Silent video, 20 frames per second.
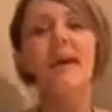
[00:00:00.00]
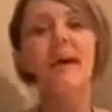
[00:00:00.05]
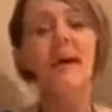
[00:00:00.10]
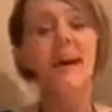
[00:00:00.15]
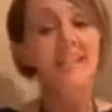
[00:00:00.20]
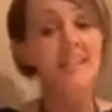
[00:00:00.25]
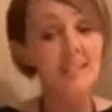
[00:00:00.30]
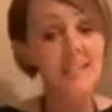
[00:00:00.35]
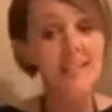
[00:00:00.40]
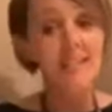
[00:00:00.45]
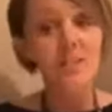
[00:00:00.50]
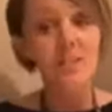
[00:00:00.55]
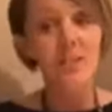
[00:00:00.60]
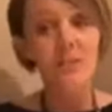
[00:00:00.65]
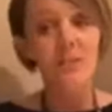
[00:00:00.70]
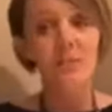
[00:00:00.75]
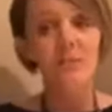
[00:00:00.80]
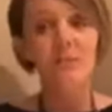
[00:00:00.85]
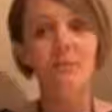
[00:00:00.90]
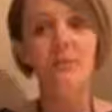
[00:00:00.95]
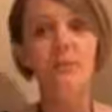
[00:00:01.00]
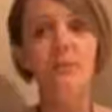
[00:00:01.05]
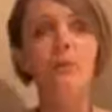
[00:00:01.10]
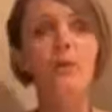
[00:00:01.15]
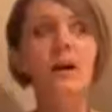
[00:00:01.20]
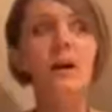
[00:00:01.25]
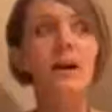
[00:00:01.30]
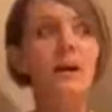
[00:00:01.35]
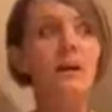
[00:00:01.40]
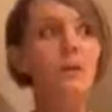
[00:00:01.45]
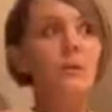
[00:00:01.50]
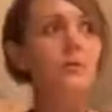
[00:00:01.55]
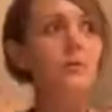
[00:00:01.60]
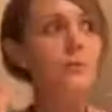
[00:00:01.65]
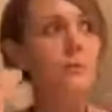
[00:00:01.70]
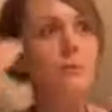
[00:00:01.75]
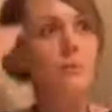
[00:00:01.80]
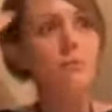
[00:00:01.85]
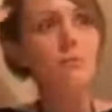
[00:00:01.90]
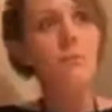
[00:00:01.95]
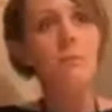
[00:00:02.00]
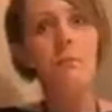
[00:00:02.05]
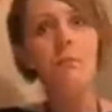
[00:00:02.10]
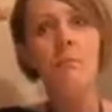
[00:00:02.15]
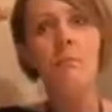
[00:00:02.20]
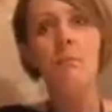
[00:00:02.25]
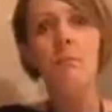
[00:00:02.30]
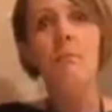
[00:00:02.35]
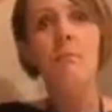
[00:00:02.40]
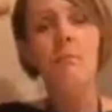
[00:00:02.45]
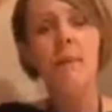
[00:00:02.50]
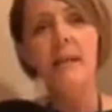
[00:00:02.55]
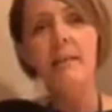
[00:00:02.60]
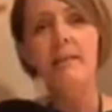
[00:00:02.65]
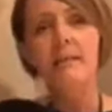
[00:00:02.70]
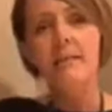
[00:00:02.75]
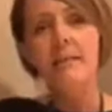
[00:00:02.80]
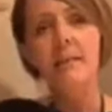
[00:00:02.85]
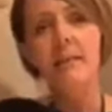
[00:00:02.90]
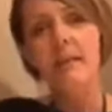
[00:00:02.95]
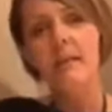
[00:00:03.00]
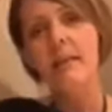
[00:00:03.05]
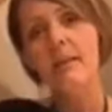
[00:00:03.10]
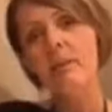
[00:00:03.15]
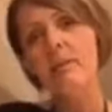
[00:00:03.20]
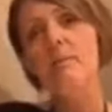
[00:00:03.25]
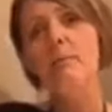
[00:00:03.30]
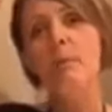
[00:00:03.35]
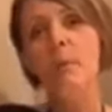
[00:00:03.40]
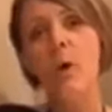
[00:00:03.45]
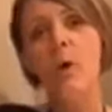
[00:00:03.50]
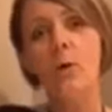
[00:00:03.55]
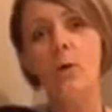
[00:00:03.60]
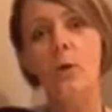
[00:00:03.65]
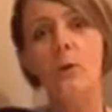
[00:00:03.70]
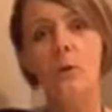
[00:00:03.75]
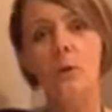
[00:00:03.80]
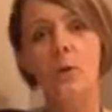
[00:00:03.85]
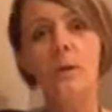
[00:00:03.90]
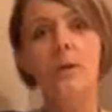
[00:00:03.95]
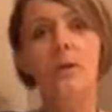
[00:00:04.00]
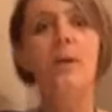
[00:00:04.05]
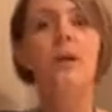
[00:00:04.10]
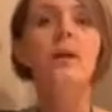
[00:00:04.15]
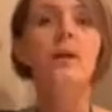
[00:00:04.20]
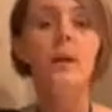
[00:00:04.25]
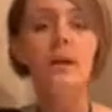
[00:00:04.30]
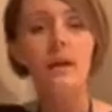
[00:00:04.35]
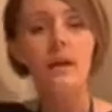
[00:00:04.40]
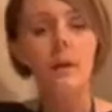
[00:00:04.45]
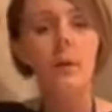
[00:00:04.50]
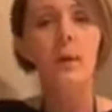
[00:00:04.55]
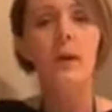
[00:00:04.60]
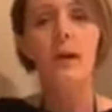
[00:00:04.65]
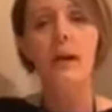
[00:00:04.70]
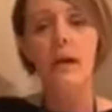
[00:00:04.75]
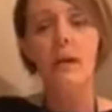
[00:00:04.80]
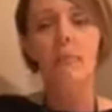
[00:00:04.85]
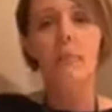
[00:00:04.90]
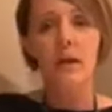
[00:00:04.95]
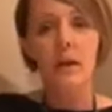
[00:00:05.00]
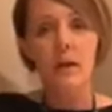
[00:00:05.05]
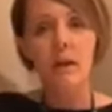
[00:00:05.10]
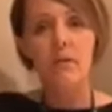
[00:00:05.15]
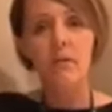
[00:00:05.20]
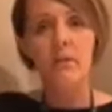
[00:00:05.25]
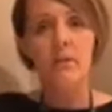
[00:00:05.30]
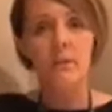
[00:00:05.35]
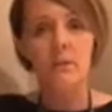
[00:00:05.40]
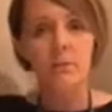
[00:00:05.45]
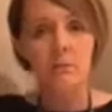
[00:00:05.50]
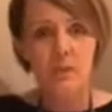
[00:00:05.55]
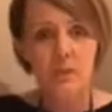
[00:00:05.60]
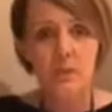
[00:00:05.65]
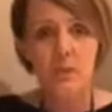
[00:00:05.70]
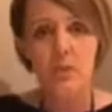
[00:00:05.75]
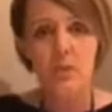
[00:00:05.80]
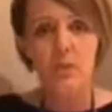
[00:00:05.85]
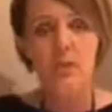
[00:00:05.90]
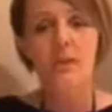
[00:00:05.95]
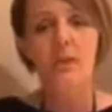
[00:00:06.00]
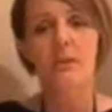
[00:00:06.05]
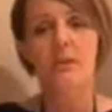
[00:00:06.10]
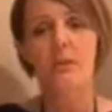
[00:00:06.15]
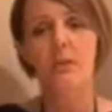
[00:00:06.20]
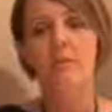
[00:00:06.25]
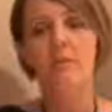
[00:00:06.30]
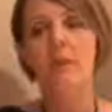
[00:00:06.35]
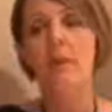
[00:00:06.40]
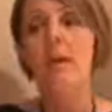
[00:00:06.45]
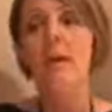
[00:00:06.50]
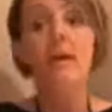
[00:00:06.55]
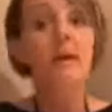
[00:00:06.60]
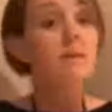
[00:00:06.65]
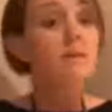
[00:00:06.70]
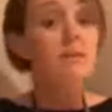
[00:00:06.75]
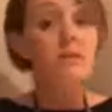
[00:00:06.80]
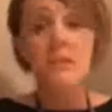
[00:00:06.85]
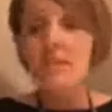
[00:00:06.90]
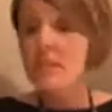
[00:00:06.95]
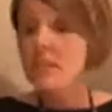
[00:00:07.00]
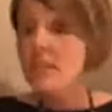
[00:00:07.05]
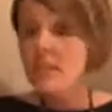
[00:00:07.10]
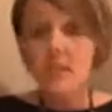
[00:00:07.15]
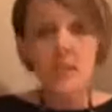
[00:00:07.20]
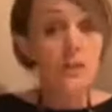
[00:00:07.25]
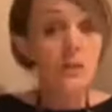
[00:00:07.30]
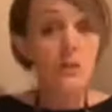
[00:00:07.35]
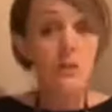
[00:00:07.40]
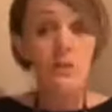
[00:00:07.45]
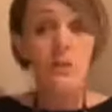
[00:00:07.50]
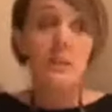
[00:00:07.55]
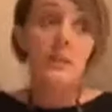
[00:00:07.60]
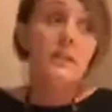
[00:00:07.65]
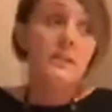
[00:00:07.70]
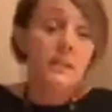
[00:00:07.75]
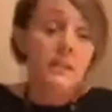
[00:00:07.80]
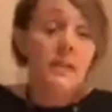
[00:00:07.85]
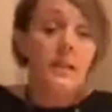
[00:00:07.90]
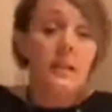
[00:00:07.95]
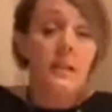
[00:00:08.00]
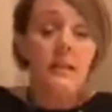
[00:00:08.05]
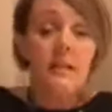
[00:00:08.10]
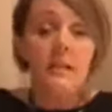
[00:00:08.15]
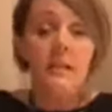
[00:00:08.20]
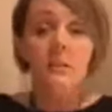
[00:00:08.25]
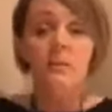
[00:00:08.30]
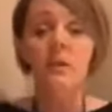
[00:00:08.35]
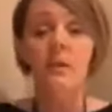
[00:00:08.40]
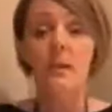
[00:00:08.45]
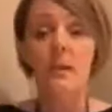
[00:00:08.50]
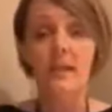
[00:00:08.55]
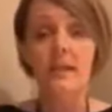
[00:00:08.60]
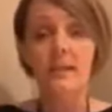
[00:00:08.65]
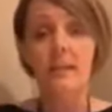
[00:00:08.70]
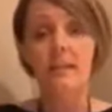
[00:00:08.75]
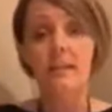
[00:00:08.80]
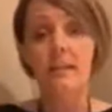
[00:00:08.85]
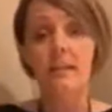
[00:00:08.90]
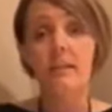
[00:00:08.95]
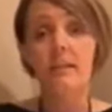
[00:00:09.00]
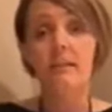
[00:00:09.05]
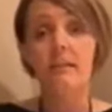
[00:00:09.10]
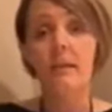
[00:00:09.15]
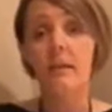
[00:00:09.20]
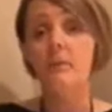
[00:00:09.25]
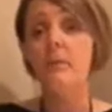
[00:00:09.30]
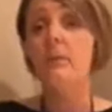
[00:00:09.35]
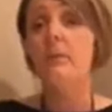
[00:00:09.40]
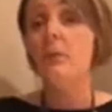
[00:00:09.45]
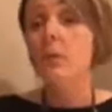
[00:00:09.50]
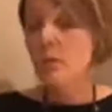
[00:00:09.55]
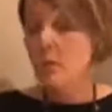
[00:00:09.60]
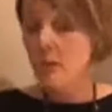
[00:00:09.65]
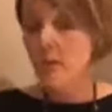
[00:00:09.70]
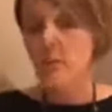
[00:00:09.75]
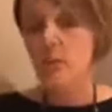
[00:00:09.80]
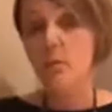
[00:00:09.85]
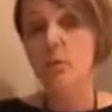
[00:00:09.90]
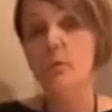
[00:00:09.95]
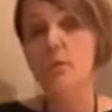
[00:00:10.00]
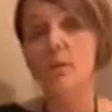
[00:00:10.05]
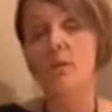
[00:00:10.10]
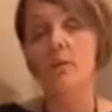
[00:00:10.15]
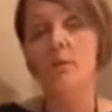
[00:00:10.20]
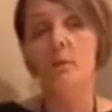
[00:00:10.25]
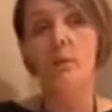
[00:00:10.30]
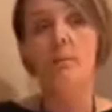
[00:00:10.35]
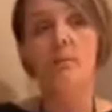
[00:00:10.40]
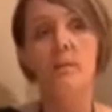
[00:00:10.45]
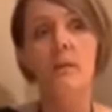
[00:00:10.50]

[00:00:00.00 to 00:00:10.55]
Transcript: As a teacher, you kind of mentally block your thing. You're like, okay, I have this teacher salary. Teachers, at least in Iceland at that time, did not have a good salary.